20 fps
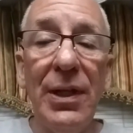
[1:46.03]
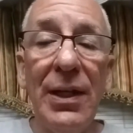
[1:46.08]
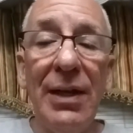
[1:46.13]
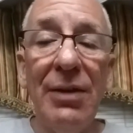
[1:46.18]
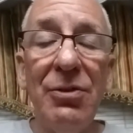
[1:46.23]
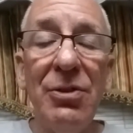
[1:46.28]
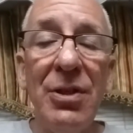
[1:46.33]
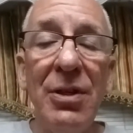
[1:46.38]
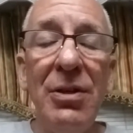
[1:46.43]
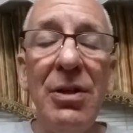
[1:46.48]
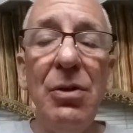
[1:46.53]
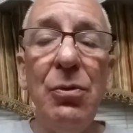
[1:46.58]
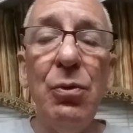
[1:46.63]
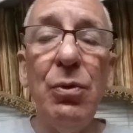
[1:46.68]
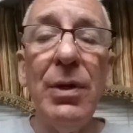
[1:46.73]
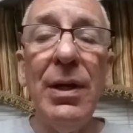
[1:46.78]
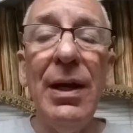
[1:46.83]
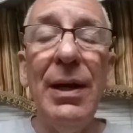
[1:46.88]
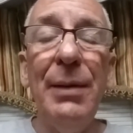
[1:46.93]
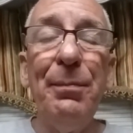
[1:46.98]
And I'll tell you
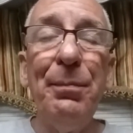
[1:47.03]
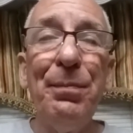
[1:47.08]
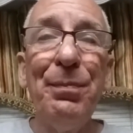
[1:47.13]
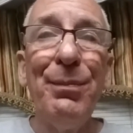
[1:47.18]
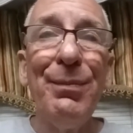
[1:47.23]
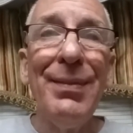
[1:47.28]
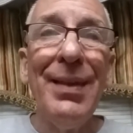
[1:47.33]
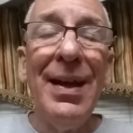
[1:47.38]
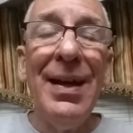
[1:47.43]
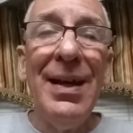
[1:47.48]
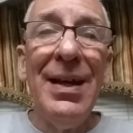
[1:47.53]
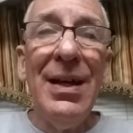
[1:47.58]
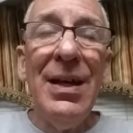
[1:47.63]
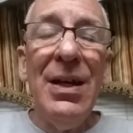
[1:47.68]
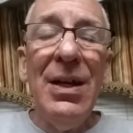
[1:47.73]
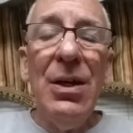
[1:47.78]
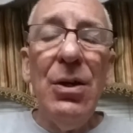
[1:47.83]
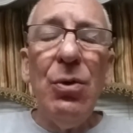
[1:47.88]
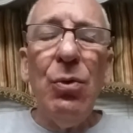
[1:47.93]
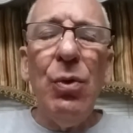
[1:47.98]

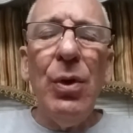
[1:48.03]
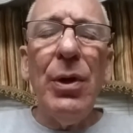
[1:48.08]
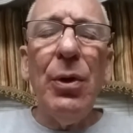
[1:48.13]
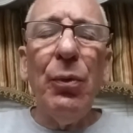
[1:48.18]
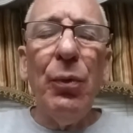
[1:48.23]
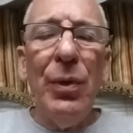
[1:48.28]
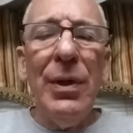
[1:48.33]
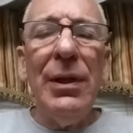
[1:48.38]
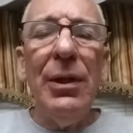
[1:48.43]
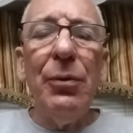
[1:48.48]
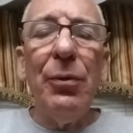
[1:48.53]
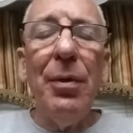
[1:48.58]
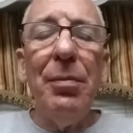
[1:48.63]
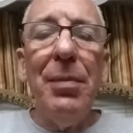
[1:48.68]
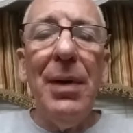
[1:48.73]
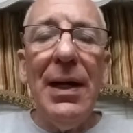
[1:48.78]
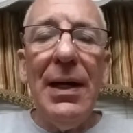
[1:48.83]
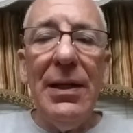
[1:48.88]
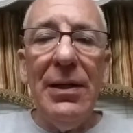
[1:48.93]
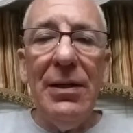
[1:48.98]
what it really
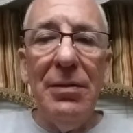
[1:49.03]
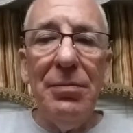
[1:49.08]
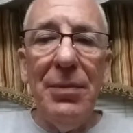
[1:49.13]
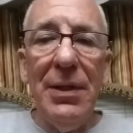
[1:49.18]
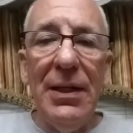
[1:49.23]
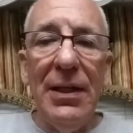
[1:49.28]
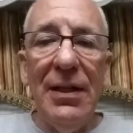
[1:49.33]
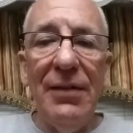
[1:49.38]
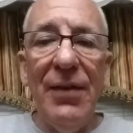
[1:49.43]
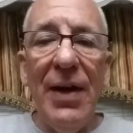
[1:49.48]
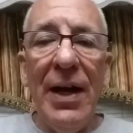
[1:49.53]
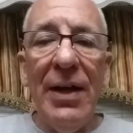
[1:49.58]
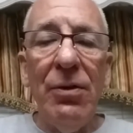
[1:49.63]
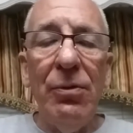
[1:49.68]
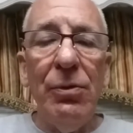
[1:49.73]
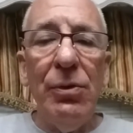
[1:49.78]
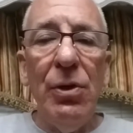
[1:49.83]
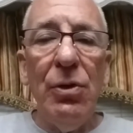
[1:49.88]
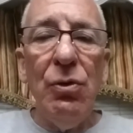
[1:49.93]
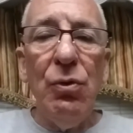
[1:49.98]
reminded me of. I
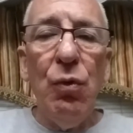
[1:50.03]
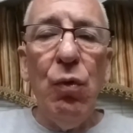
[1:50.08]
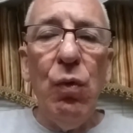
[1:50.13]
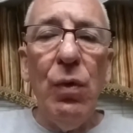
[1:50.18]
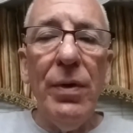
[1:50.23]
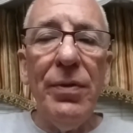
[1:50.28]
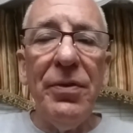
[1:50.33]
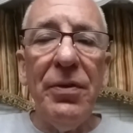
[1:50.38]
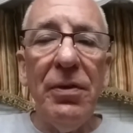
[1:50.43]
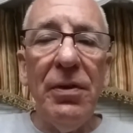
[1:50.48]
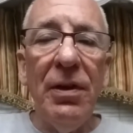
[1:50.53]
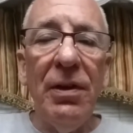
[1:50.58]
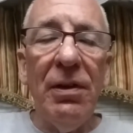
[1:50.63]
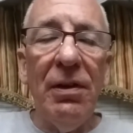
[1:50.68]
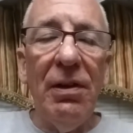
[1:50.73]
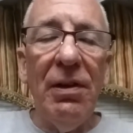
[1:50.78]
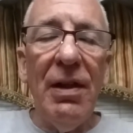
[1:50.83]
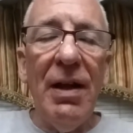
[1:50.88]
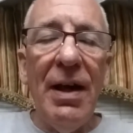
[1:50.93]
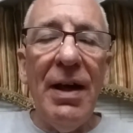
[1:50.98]
don't know whether a
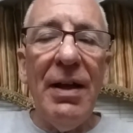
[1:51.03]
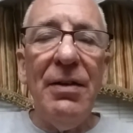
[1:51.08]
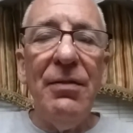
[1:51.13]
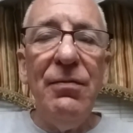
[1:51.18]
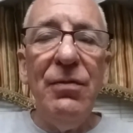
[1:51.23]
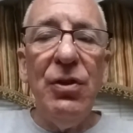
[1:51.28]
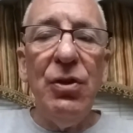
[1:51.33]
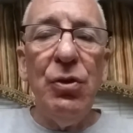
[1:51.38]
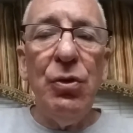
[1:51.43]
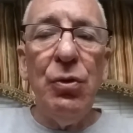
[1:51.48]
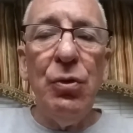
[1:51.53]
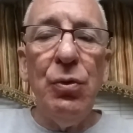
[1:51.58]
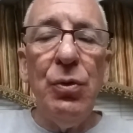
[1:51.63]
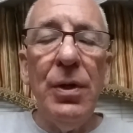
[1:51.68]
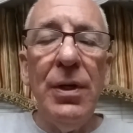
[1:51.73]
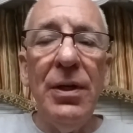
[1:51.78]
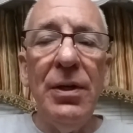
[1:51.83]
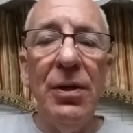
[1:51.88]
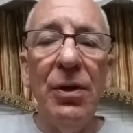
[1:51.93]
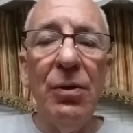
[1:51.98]
lot of
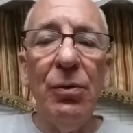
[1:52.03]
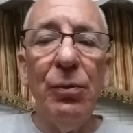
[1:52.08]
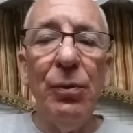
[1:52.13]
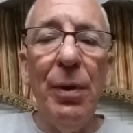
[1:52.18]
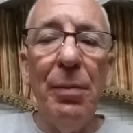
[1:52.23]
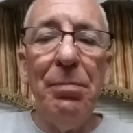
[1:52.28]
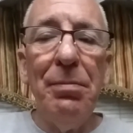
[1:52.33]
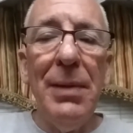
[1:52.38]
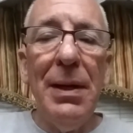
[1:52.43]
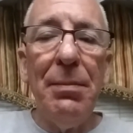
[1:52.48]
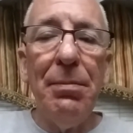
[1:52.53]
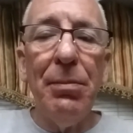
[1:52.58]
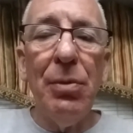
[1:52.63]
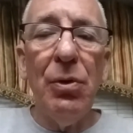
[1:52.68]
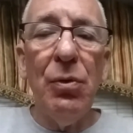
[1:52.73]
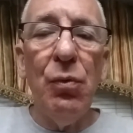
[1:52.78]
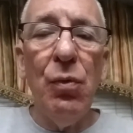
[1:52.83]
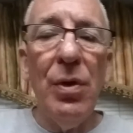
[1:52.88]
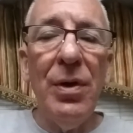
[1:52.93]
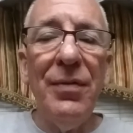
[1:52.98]
you
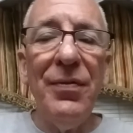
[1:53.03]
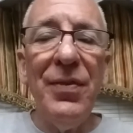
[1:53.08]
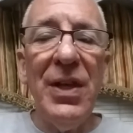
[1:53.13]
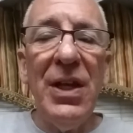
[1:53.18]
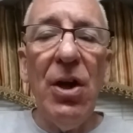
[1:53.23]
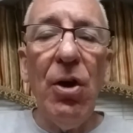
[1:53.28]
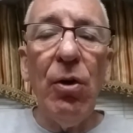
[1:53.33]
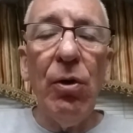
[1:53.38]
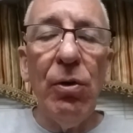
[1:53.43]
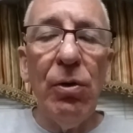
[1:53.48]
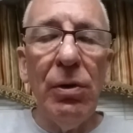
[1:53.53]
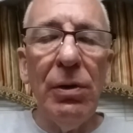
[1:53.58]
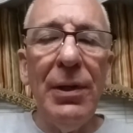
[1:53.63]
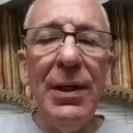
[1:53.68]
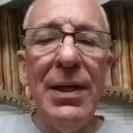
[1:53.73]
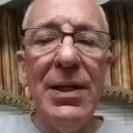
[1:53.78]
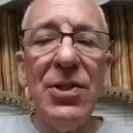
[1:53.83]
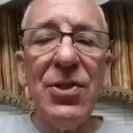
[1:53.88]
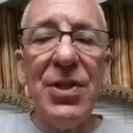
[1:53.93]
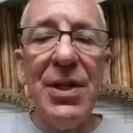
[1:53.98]
remember one of the
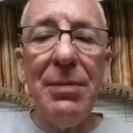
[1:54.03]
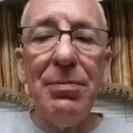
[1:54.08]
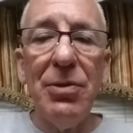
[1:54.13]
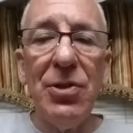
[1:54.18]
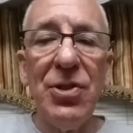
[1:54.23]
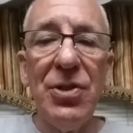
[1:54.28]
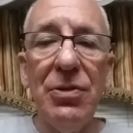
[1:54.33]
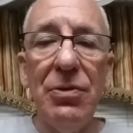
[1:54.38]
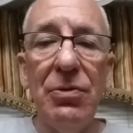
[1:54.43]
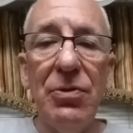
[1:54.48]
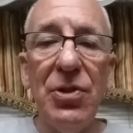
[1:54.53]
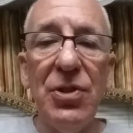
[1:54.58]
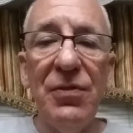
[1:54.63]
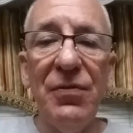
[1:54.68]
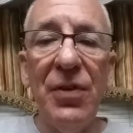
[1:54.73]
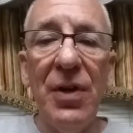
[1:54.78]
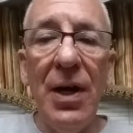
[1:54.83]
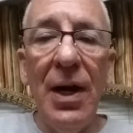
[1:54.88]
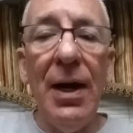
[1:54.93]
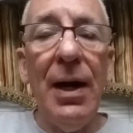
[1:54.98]
earliest episodes
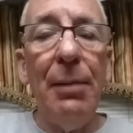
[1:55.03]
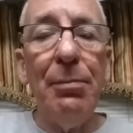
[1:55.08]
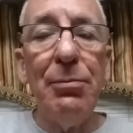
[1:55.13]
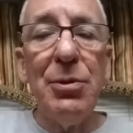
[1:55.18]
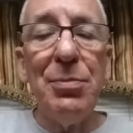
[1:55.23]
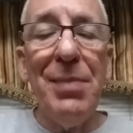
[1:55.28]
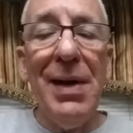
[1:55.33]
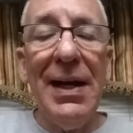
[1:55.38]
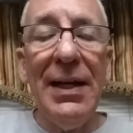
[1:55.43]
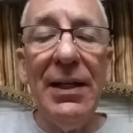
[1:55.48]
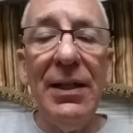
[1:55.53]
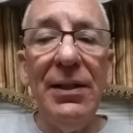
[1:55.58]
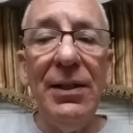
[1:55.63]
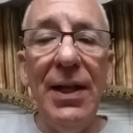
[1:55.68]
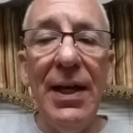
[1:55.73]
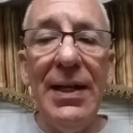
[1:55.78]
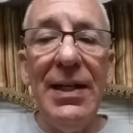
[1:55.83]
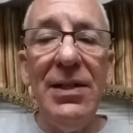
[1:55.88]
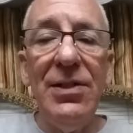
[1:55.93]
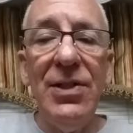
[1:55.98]
of Cops back in
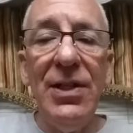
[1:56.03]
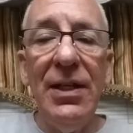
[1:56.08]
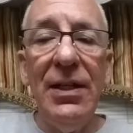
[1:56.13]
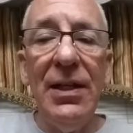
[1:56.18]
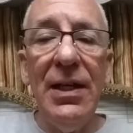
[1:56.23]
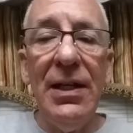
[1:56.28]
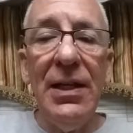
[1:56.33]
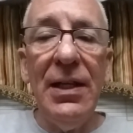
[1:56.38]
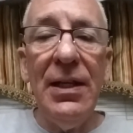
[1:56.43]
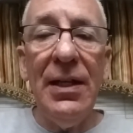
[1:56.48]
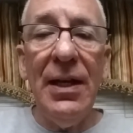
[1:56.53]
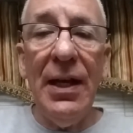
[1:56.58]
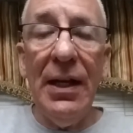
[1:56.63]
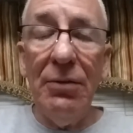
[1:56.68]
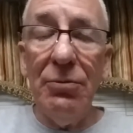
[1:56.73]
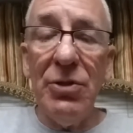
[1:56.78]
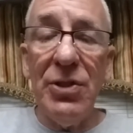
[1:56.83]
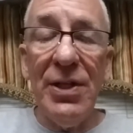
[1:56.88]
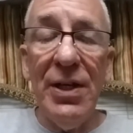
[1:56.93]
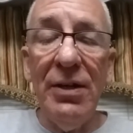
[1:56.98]
1989.
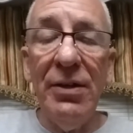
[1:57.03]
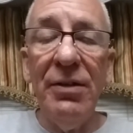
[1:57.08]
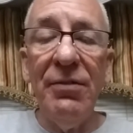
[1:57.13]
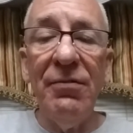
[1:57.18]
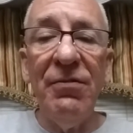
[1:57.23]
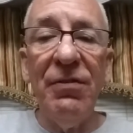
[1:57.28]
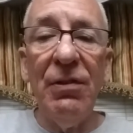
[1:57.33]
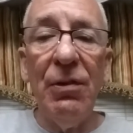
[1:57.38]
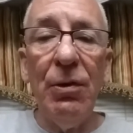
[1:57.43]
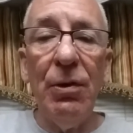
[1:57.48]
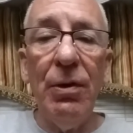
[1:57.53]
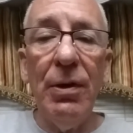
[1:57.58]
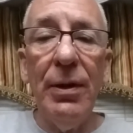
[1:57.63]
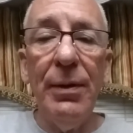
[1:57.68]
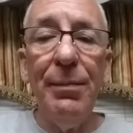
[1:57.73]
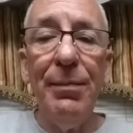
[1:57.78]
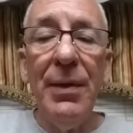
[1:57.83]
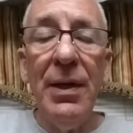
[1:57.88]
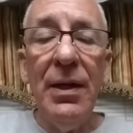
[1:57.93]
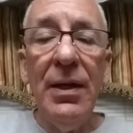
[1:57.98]
It was down in
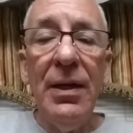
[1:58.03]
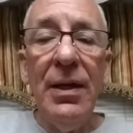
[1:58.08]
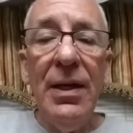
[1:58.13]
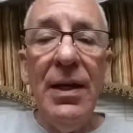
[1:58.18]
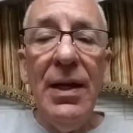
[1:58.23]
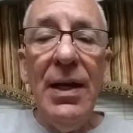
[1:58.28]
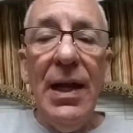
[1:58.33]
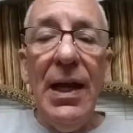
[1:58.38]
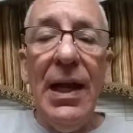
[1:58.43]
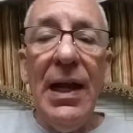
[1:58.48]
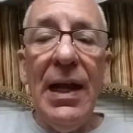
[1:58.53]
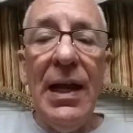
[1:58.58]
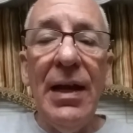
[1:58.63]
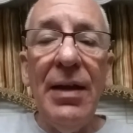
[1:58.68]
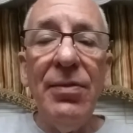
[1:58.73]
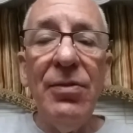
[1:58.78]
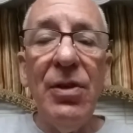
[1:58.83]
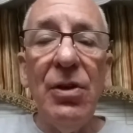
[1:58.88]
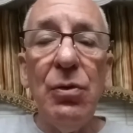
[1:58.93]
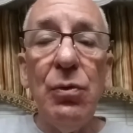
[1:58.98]
Florida,
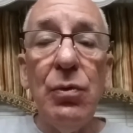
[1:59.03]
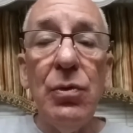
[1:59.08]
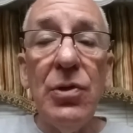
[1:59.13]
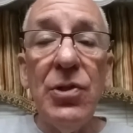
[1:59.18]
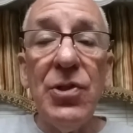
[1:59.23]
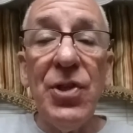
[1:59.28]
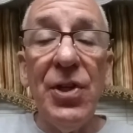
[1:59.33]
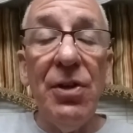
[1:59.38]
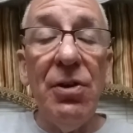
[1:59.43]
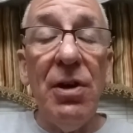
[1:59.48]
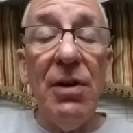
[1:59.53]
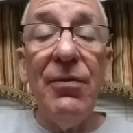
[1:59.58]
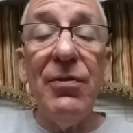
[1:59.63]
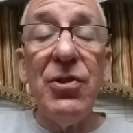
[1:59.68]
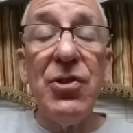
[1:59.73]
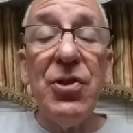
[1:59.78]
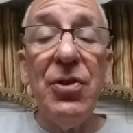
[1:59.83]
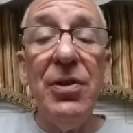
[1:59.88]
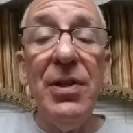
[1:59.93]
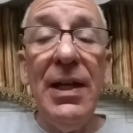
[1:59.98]
and there was an
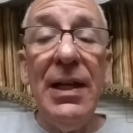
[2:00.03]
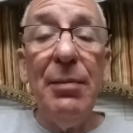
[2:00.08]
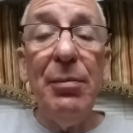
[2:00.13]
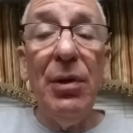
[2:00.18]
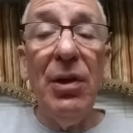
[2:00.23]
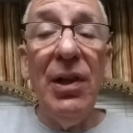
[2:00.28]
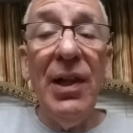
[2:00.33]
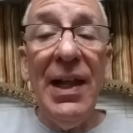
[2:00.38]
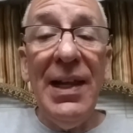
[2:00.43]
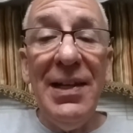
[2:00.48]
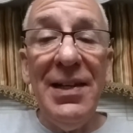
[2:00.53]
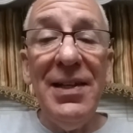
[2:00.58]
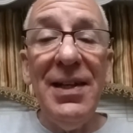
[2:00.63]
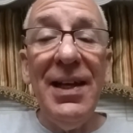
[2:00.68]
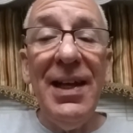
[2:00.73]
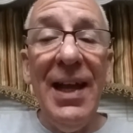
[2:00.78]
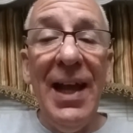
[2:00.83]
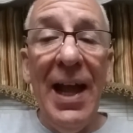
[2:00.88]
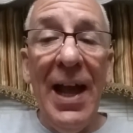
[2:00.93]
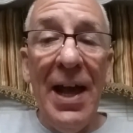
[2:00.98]
officer named Linda
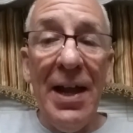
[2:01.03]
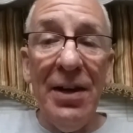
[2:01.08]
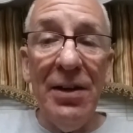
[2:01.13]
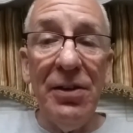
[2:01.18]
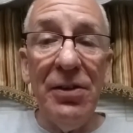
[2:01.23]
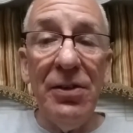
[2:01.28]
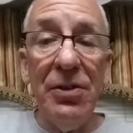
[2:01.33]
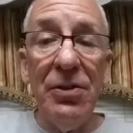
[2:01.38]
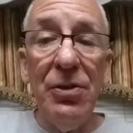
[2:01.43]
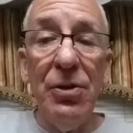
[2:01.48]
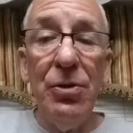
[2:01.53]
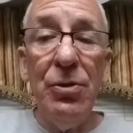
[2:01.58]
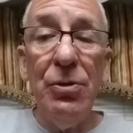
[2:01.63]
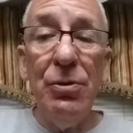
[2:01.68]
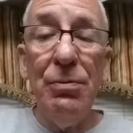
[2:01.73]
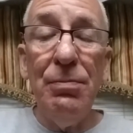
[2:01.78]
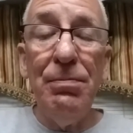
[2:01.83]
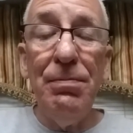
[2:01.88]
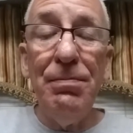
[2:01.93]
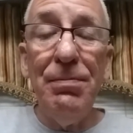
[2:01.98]
Canada
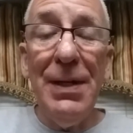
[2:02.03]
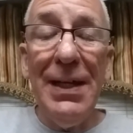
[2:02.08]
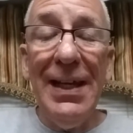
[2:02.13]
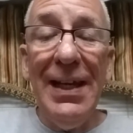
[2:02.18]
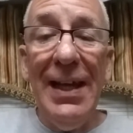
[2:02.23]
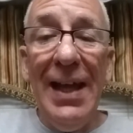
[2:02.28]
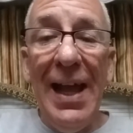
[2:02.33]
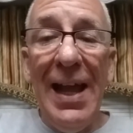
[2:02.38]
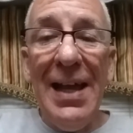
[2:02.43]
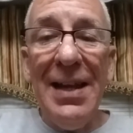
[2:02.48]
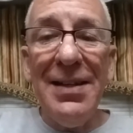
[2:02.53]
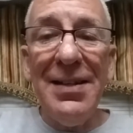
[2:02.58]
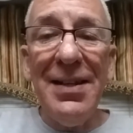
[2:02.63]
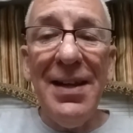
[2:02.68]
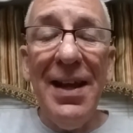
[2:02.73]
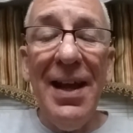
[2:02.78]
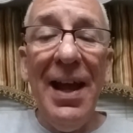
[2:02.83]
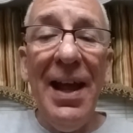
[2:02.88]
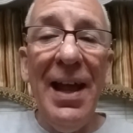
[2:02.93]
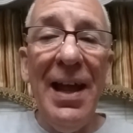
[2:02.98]
who began
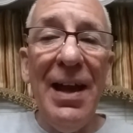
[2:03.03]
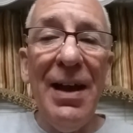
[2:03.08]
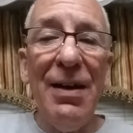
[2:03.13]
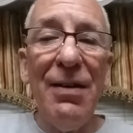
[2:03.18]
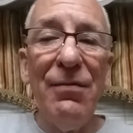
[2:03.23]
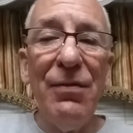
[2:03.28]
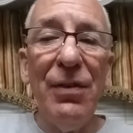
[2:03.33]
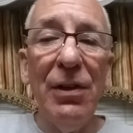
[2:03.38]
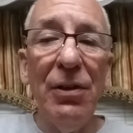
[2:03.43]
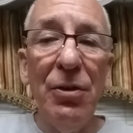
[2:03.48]
to have a